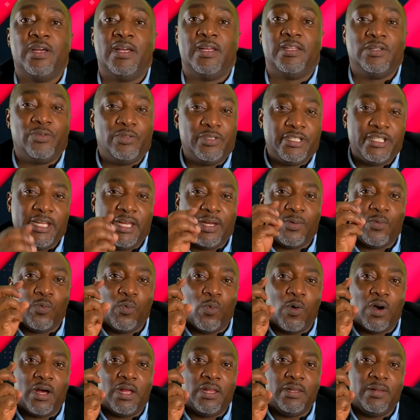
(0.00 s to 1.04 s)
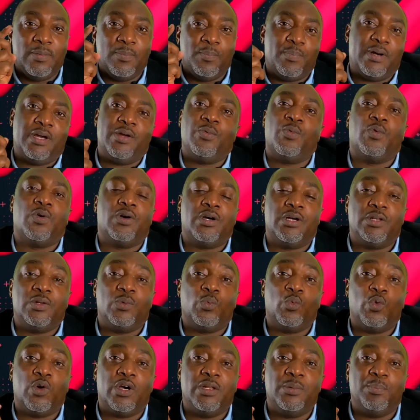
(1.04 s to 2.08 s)
They will take one by one
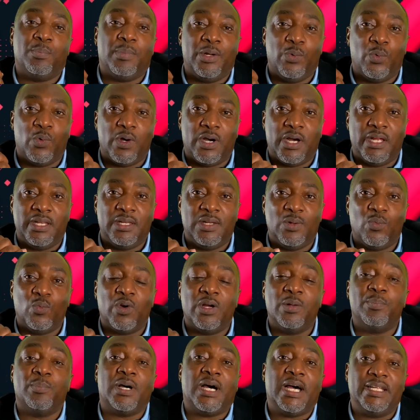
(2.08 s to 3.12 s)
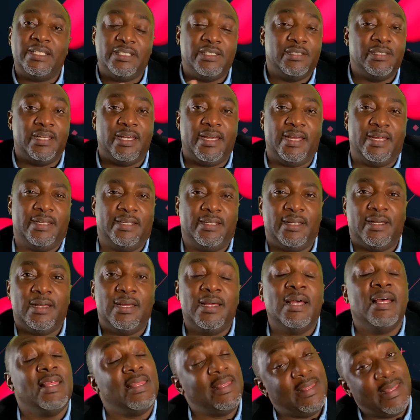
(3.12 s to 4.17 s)
until the end.
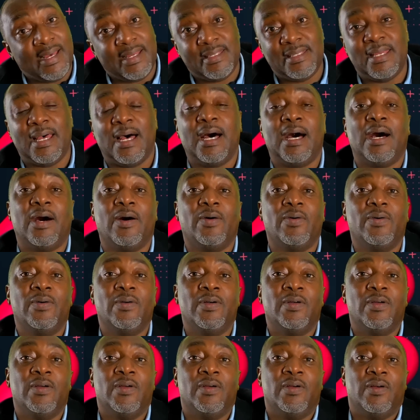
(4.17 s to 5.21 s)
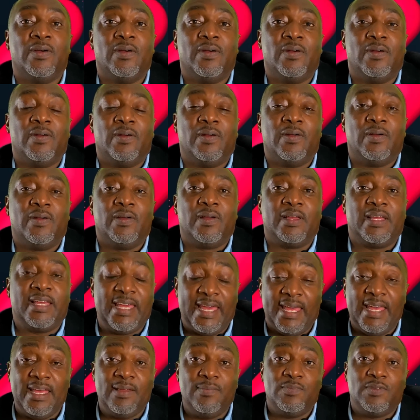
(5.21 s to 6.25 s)
That's how
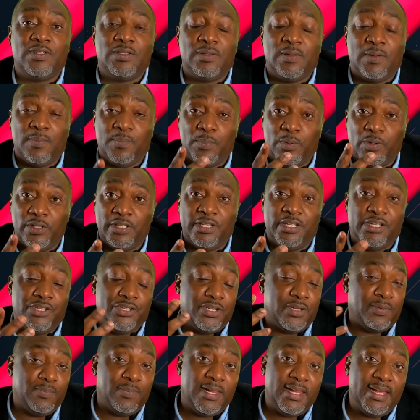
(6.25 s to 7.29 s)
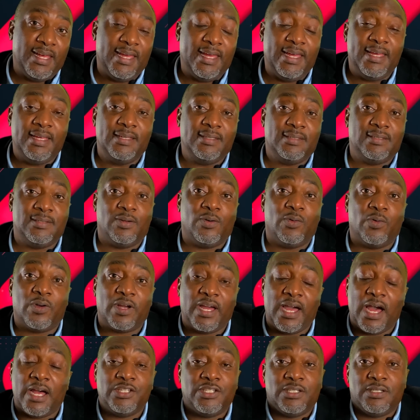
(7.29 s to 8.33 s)
games politicians play is. Oh,
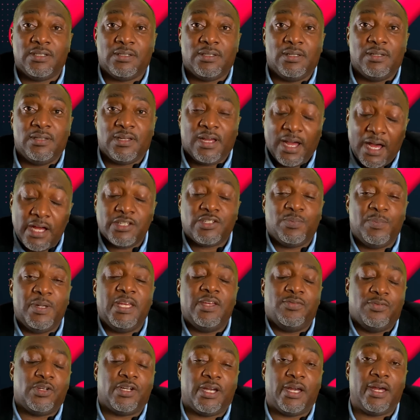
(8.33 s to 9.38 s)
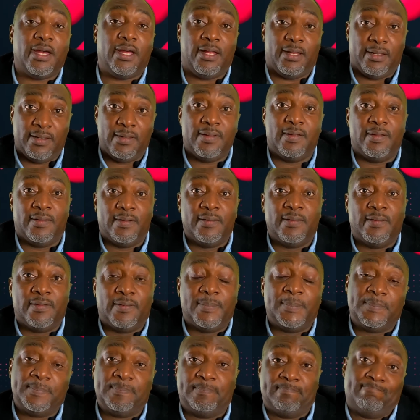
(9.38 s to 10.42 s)
catch me if you can.
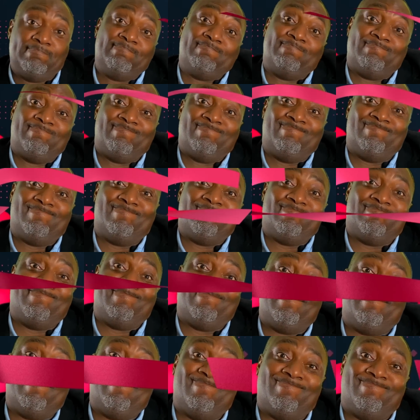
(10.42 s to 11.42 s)
So